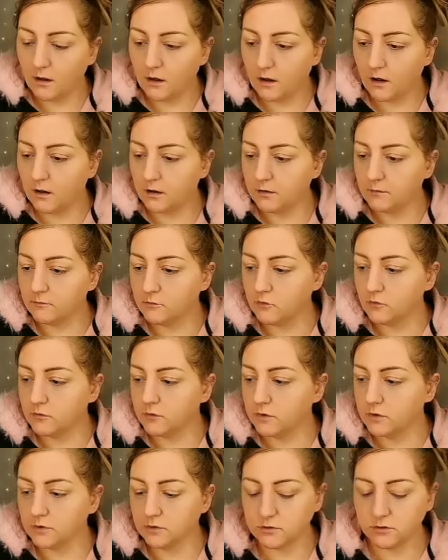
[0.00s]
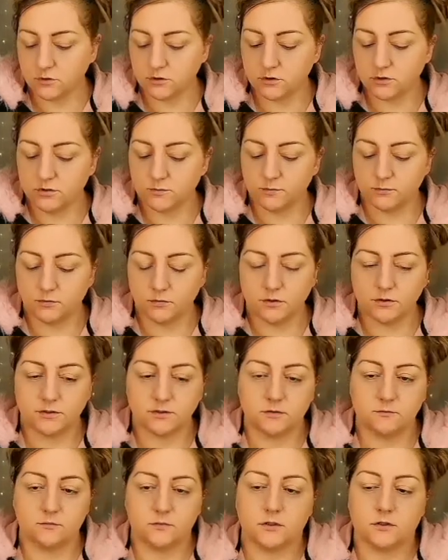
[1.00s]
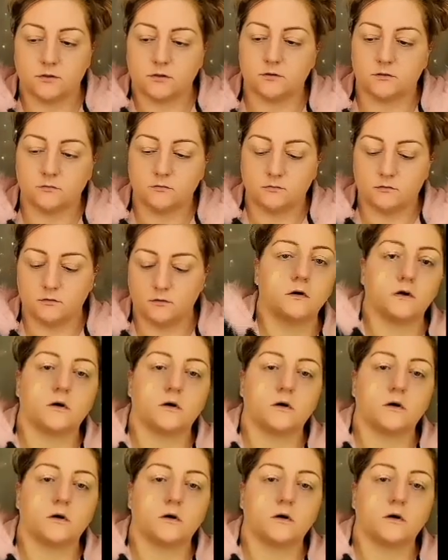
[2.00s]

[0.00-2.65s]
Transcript: I'm going to just put some on